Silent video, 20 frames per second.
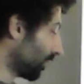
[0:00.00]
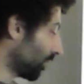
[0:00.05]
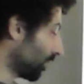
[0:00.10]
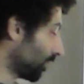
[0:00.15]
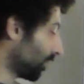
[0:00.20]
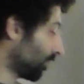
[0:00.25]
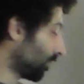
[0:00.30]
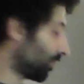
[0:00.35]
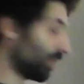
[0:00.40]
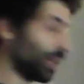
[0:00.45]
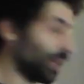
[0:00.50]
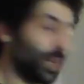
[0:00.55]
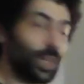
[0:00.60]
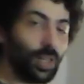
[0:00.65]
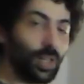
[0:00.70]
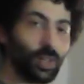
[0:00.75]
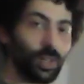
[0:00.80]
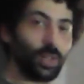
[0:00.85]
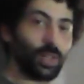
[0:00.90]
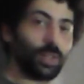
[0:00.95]
a
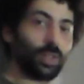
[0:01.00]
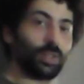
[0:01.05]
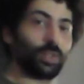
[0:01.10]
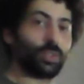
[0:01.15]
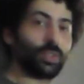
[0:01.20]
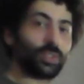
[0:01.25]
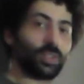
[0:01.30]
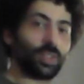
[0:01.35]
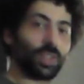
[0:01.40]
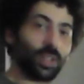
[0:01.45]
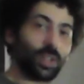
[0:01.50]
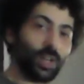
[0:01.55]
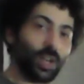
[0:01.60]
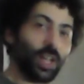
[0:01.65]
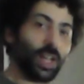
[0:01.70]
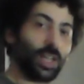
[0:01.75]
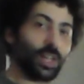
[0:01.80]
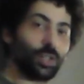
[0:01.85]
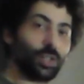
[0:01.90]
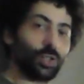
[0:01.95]
very interesting
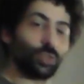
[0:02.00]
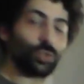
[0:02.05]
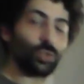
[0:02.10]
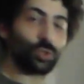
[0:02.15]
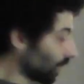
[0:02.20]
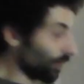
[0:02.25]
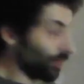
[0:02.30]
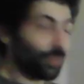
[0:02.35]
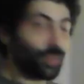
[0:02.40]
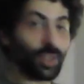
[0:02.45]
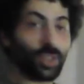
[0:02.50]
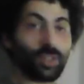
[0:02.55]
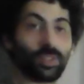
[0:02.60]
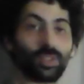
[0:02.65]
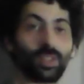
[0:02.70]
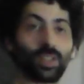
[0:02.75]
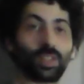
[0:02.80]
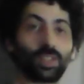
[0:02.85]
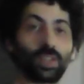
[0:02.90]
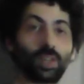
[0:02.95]
range of
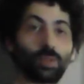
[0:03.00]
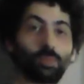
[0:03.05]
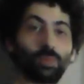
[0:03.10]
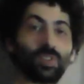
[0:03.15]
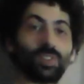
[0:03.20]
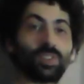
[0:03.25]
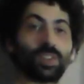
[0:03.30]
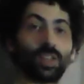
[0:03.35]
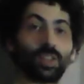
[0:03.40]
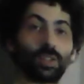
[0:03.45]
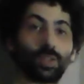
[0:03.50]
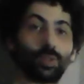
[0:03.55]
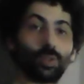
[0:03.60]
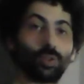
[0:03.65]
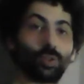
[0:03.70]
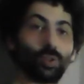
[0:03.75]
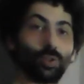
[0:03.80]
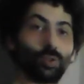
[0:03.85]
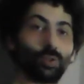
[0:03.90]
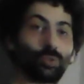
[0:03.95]
things that can be said
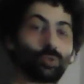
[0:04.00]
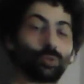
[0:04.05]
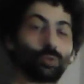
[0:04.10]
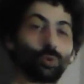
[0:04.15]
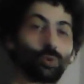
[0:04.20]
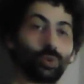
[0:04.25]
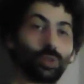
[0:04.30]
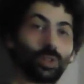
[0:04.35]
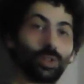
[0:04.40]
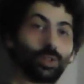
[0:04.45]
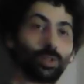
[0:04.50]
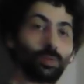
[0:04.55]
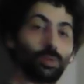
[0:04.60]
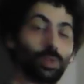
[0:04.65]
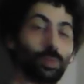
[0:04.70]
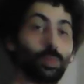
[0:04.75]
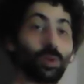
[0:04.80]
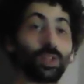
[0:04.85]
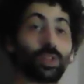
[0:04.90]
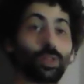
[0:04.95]
in a story,
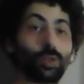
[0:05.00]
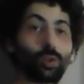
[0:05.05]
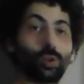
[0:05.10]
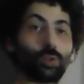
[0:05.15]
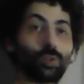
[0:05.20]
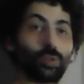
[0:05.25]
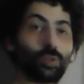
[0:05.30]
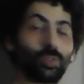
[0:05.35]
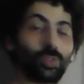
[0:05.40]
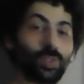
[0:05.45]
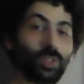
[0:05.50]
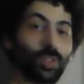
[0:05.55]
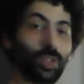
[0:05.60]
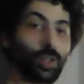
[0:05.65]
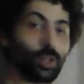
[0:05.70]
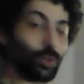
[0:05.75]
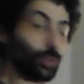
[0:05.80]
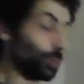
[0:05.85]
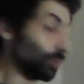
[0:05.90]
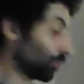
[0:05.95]
depending on the
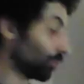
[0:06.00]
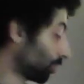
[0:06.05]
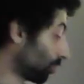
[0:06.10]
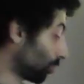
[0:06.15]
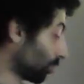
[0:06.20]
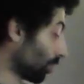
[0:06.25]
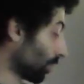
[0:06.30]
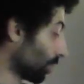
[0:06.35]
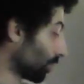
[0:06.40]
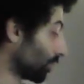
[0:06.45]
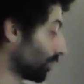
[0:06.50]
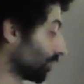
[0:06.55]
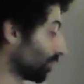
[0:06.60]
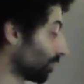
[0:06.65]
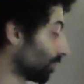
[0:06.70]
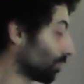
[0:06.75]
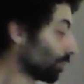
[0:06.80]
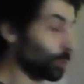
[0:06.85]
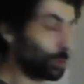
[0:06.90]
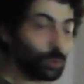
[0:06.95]
scenario throughout this
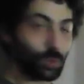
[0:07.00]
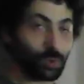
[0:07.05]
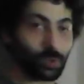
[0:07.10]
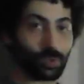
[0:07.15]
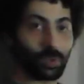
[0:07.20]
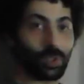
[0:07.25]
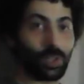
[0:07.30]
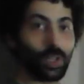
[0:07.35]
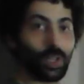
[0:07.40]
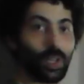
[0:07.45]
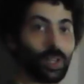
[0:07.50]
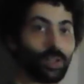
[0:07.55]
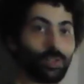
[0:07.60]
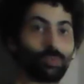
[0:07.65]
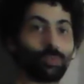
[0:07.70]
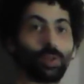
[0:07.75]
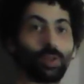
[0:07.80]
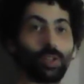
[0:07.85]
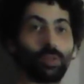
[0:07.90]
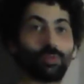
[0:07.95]
emotion.
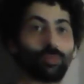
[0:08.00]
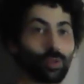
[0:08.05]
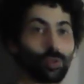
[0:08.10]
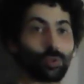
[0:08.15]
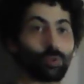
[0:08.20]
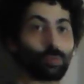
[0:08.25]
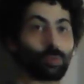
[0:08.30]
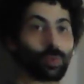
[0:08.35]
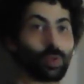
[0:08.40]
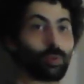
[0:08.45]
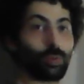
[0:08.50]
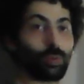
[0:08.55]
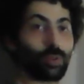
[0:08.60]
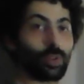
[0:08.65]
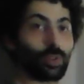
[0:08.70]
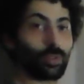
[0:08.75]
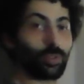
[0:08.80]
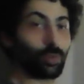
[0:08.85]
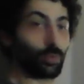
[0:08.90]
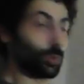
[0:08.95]
It's really fun to play with
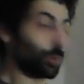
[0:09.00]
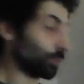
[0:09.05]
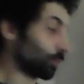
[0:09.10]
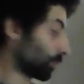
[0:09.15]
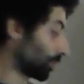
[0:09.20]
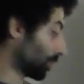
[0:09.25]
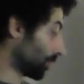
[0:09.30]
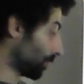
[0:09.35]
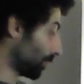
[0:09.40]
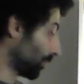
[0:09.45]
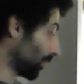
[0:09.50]
this emotion.